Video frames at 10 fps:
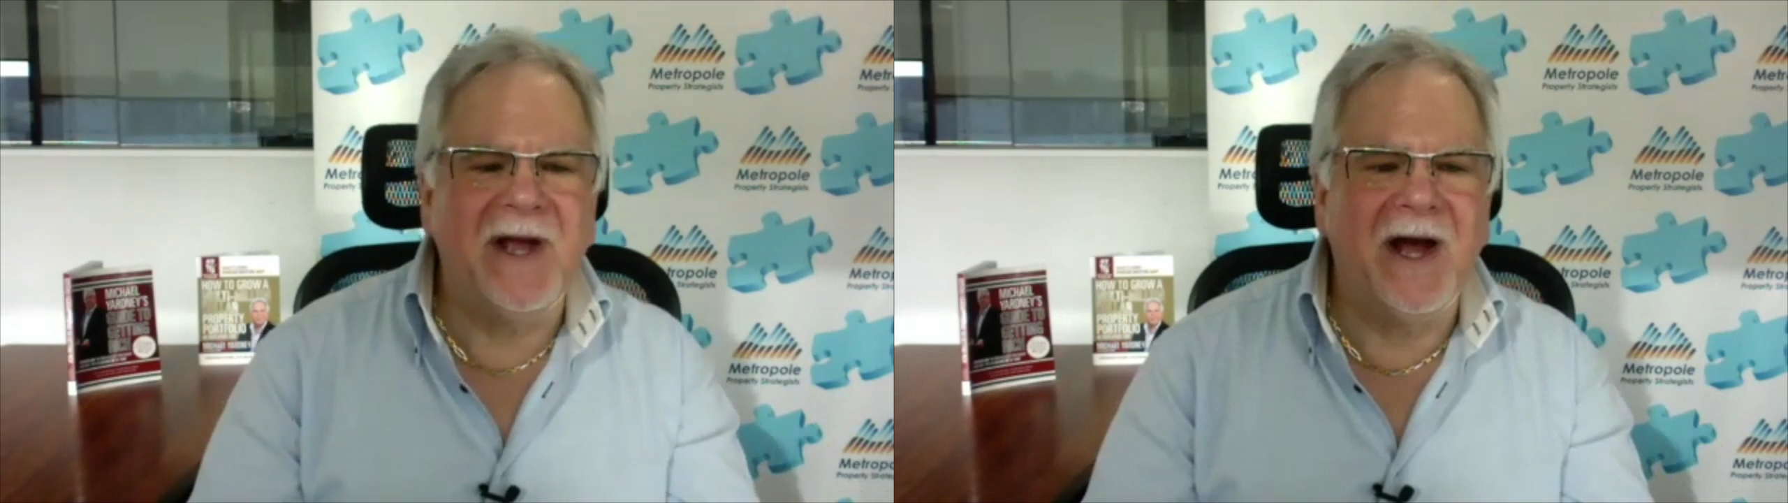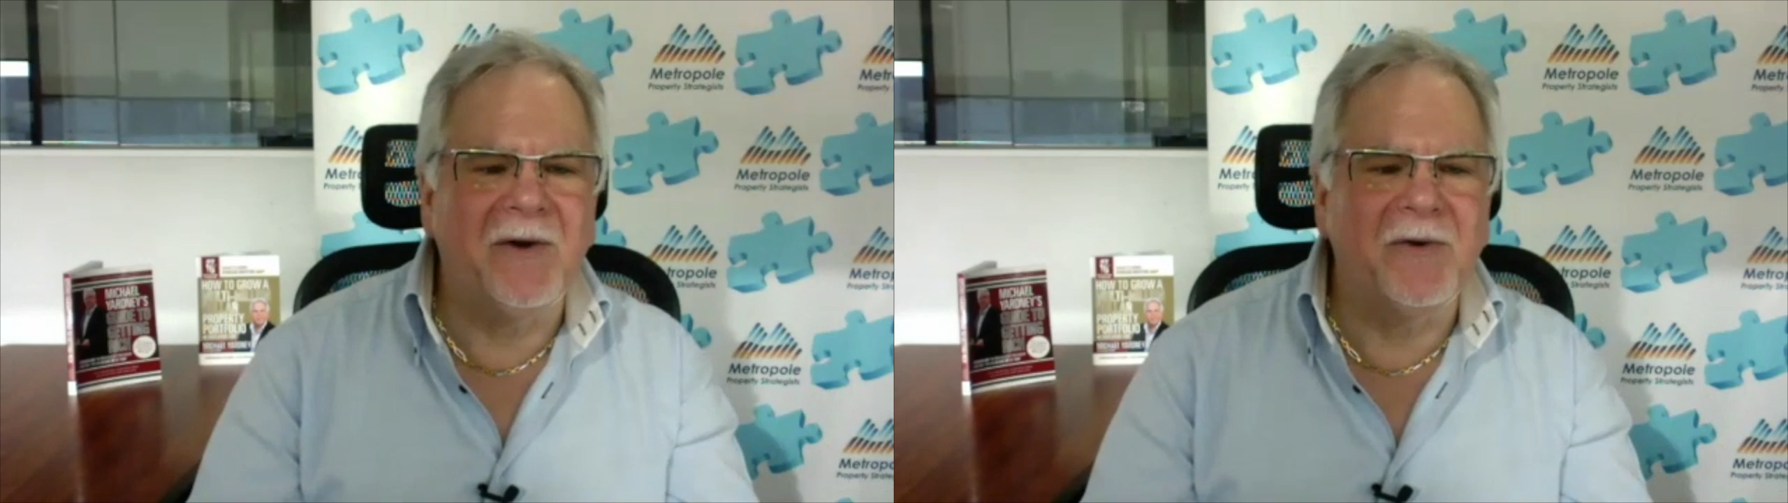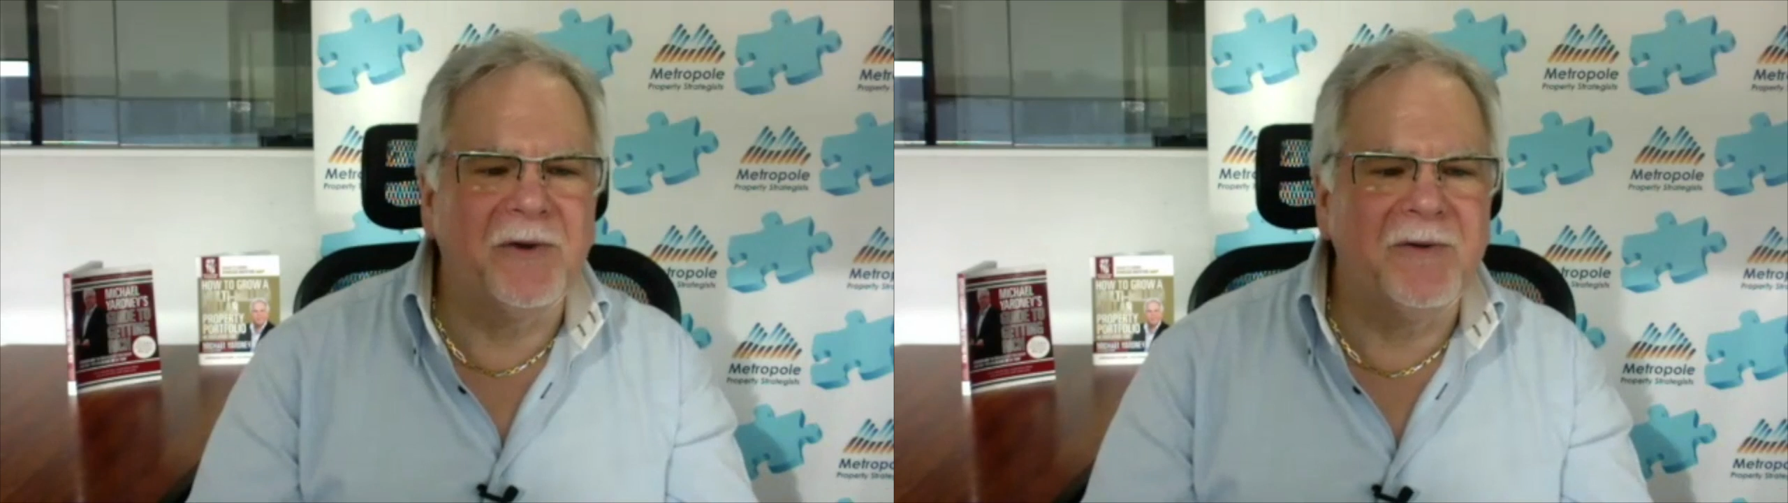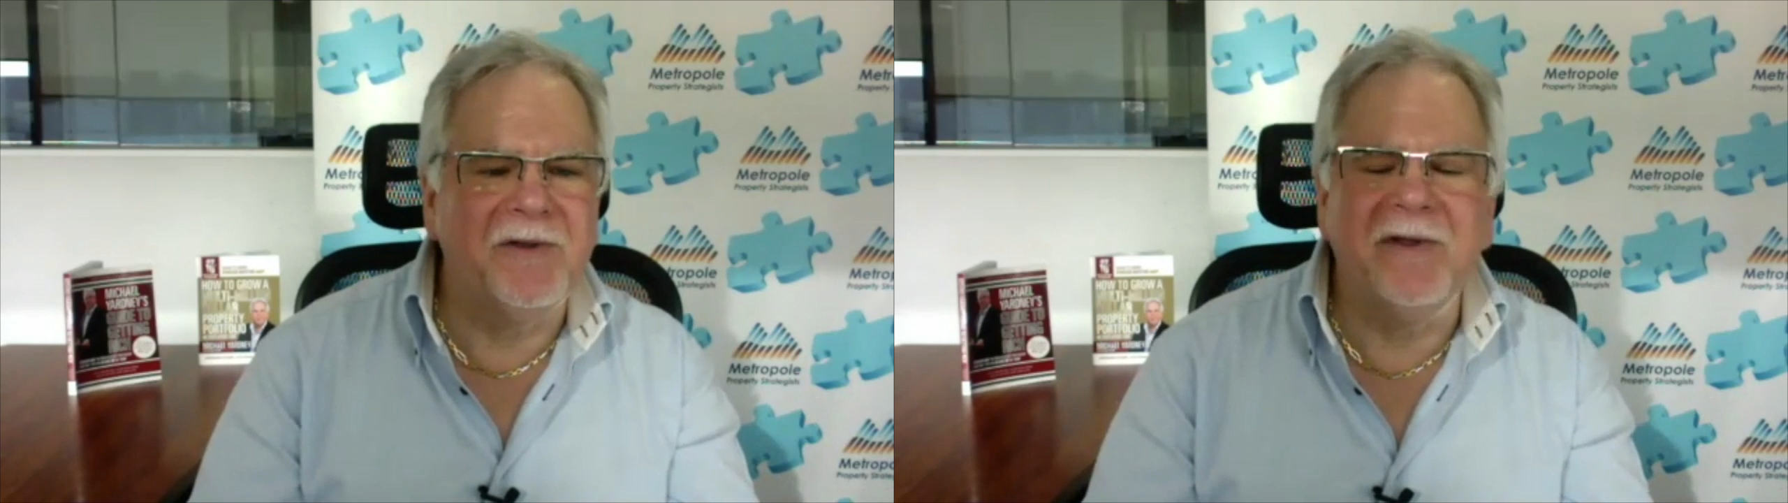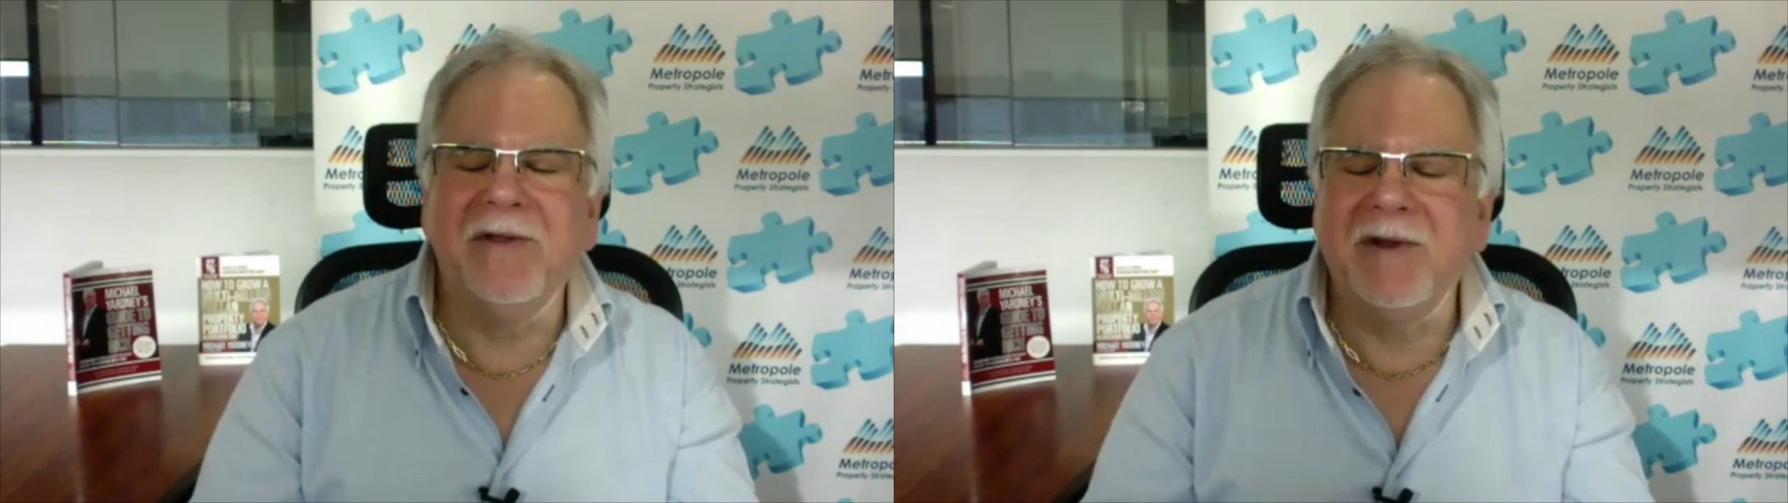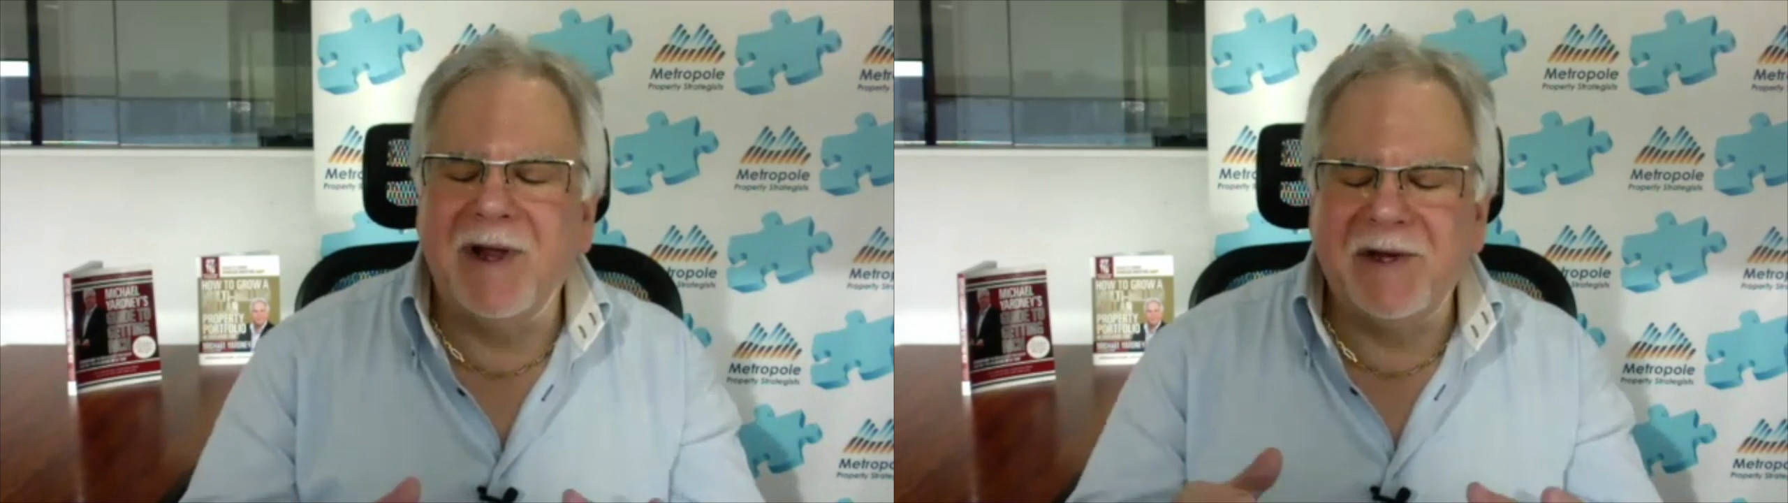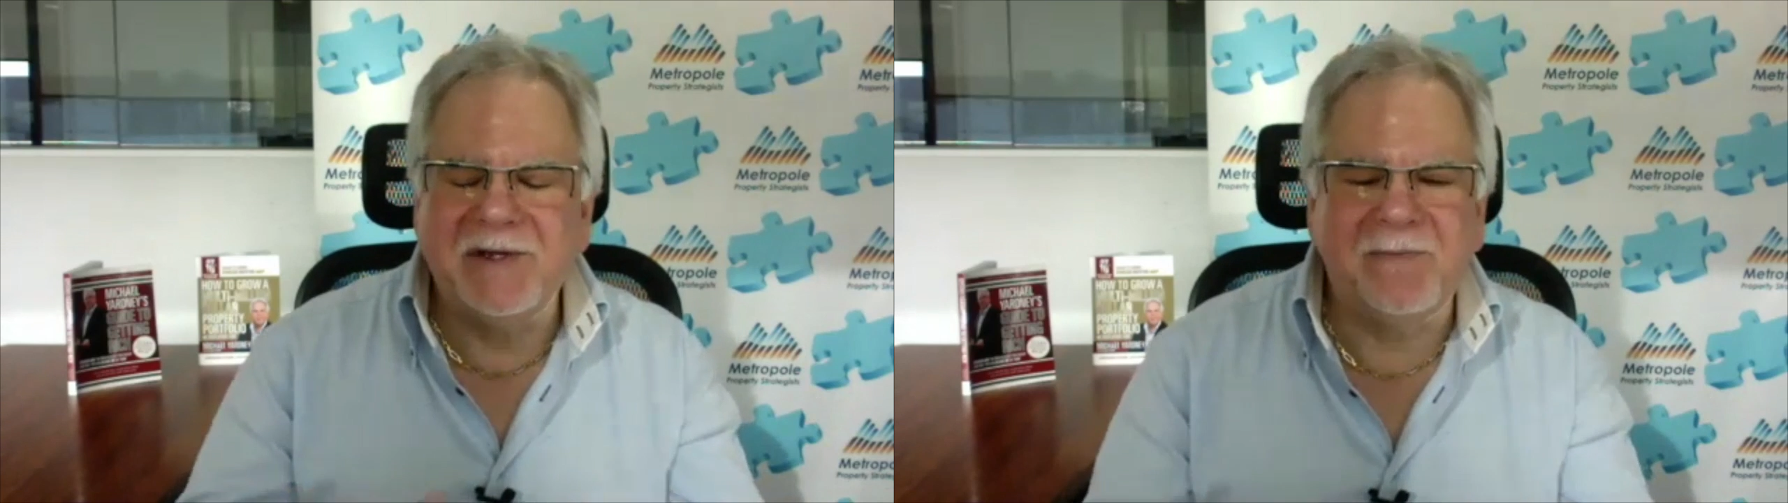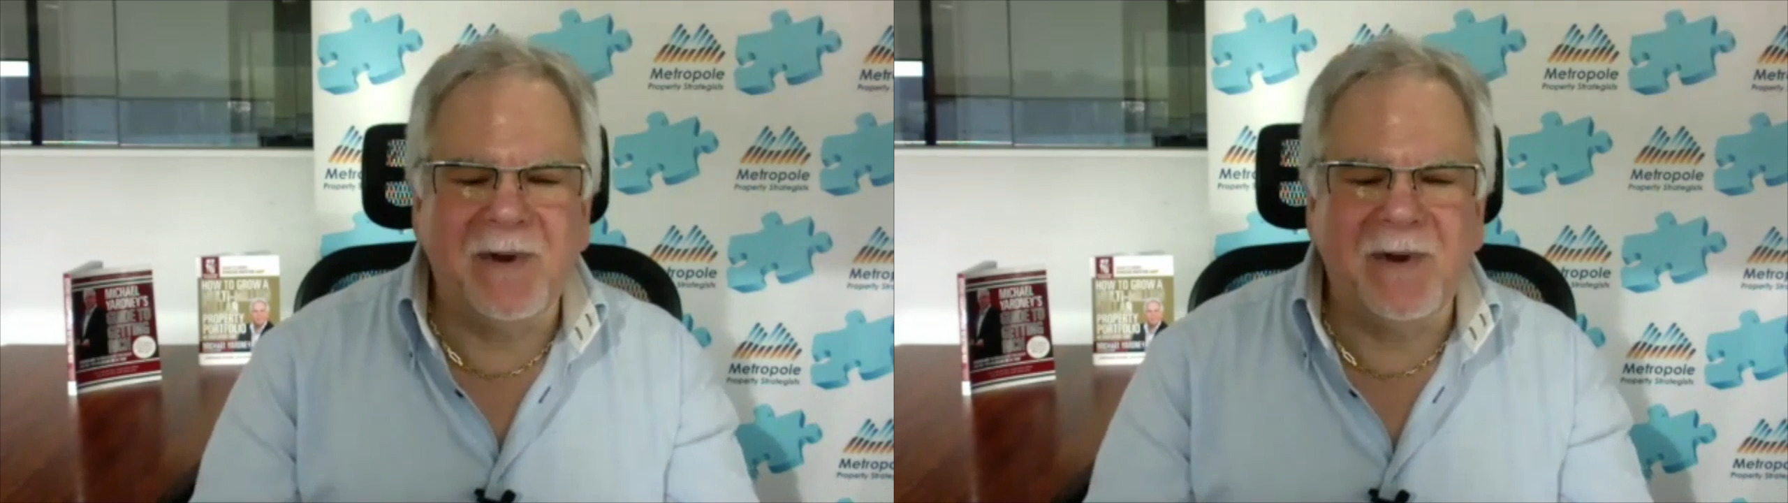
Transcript: car or the latest